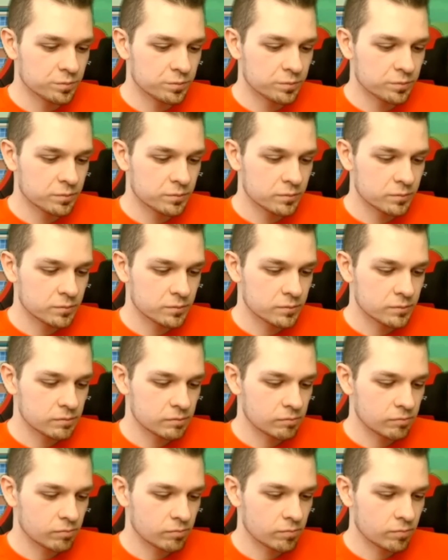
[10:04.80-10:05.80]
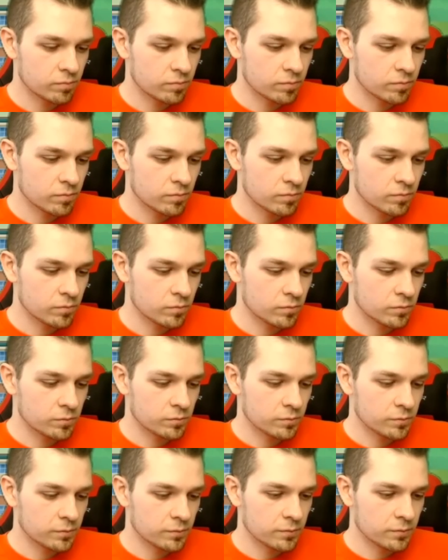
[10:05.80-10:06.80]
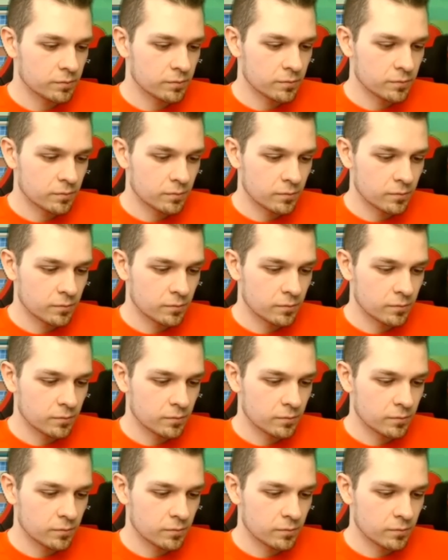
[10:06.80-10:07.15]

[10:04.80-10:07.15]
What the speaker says: (silence)